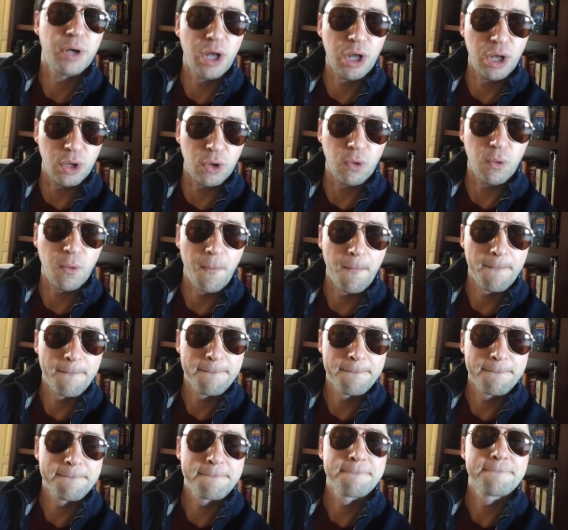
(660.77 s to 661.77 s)
Poe.
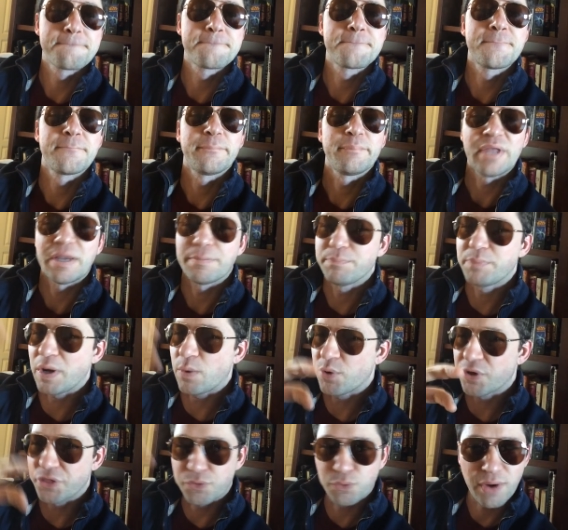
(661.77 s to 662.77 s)

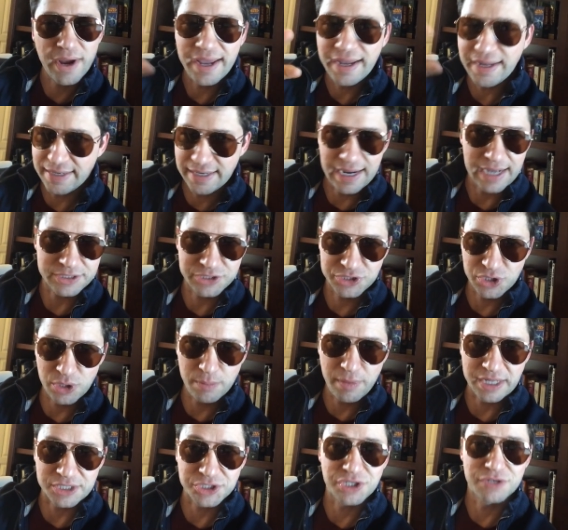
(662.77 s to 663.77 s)
But with Rey, not so
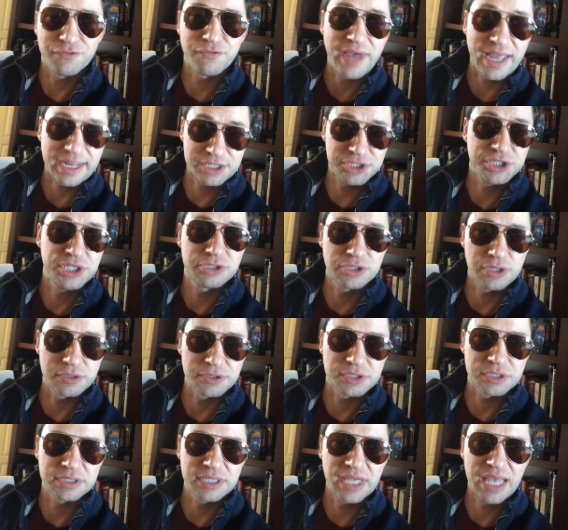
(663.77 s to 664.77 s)
much. In fact, she
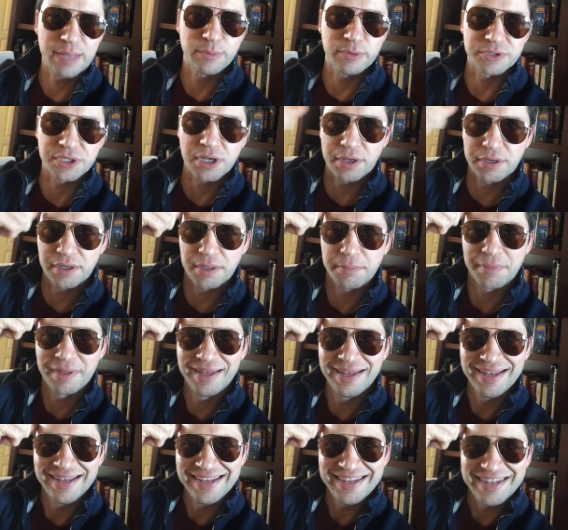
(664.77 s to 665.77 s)
turns the tables on him.
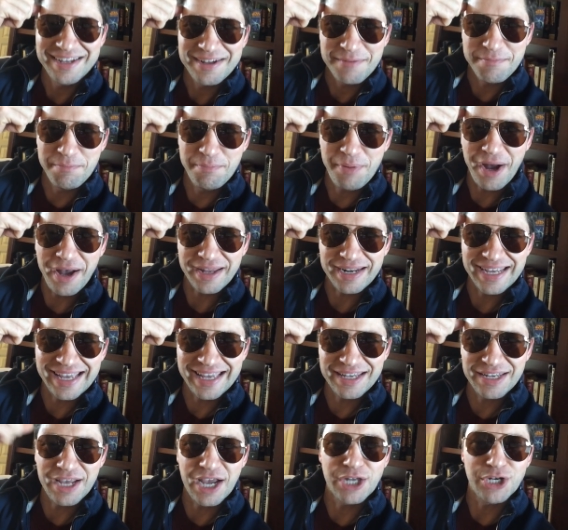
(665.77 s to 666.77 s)
But
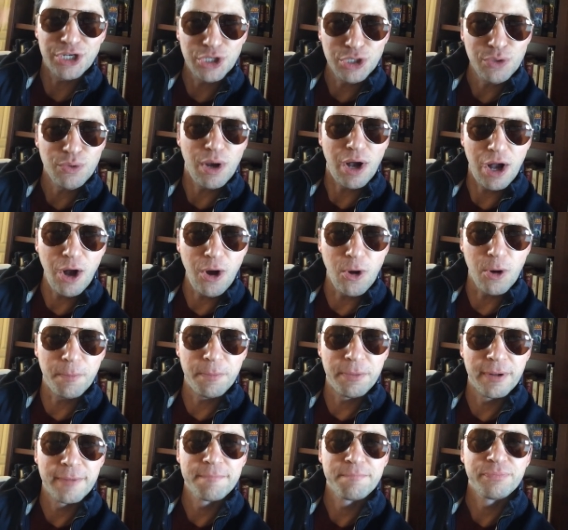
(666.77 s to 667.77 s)
in A New
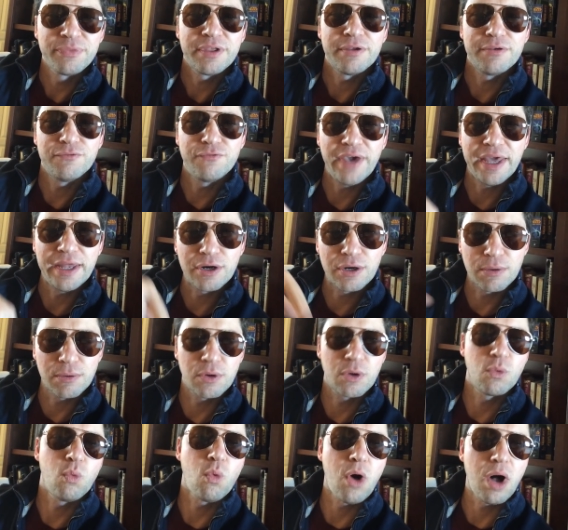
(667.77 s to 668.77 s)
Hope, Vader
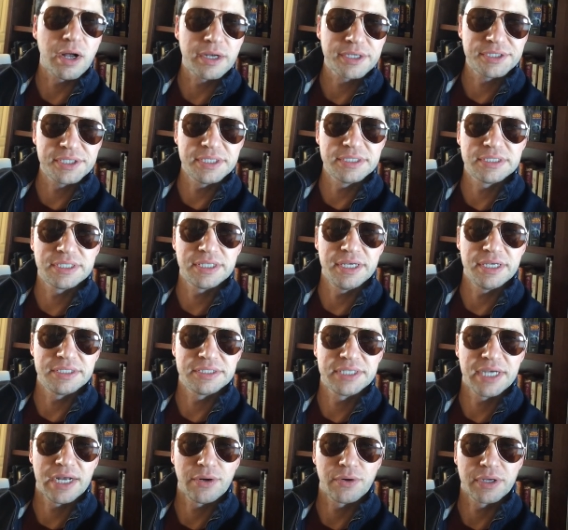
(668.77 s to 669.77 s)
walks into the
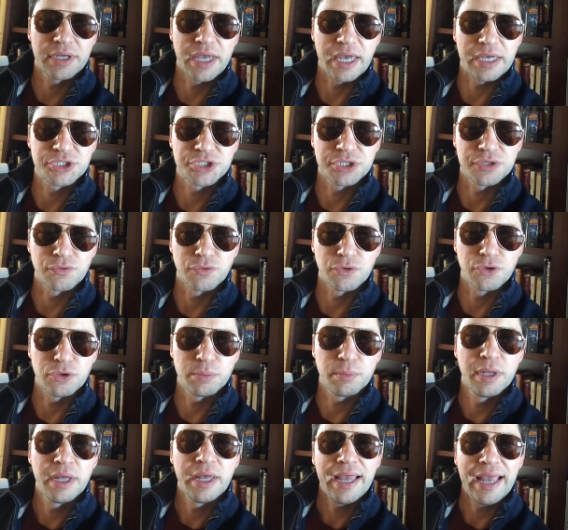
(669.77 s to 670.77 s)
interrogation
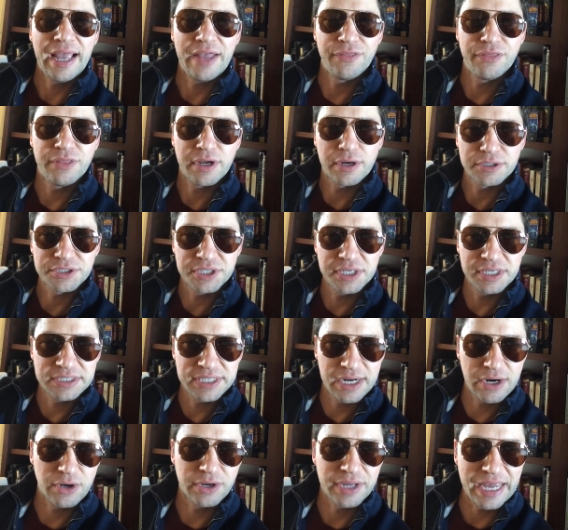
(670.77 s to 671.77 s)
room, and there's an
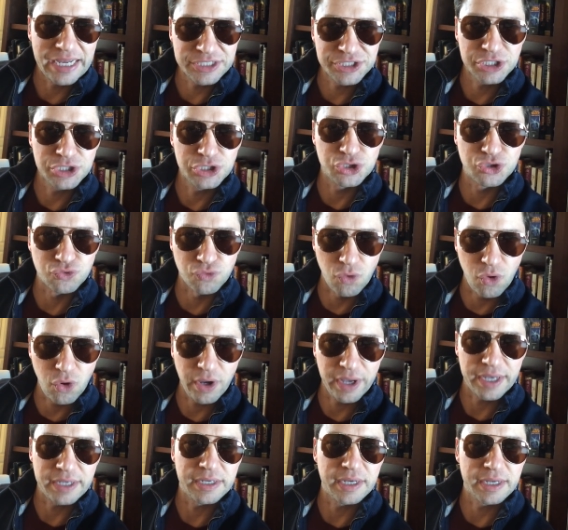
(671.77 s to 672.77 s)
interrogation
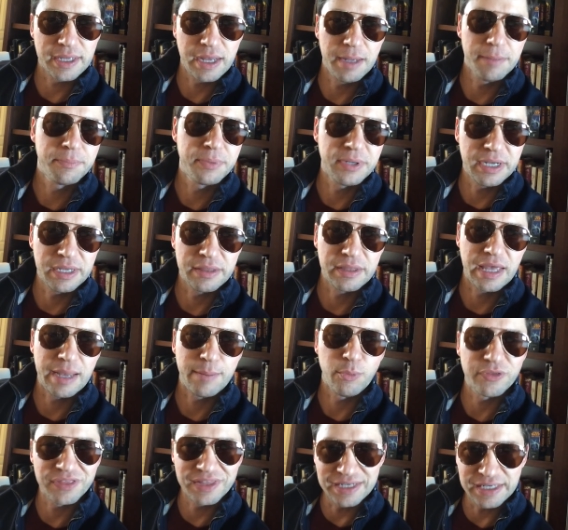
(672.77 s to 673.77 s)
droid accompanying
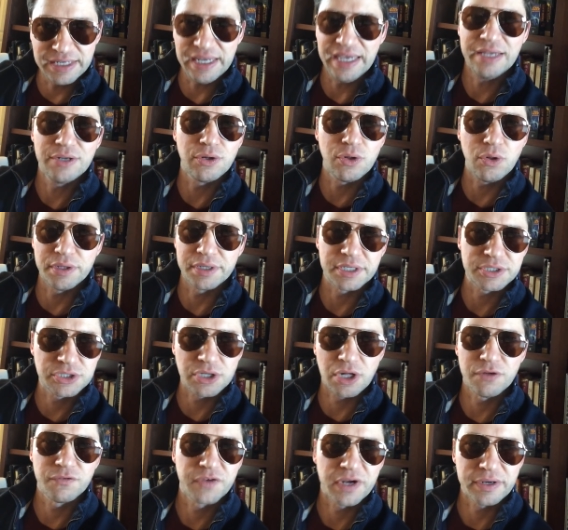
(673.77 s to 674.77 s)
them with the needle, and it's
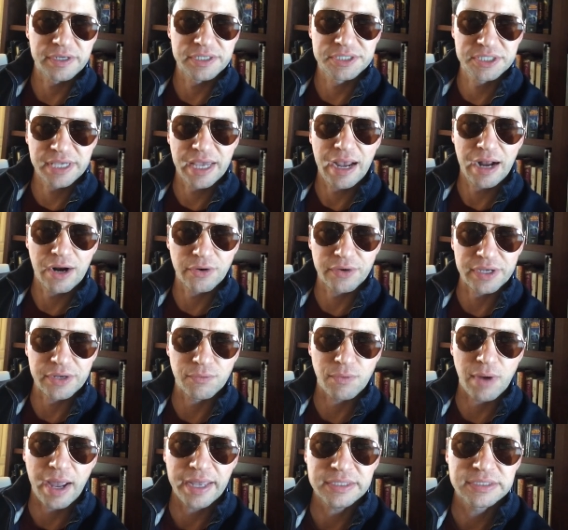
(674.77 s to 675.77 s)
all very scary,
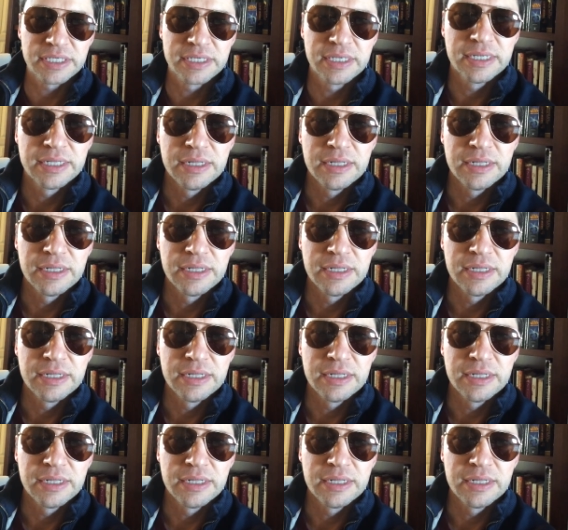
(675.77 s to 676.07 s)
right?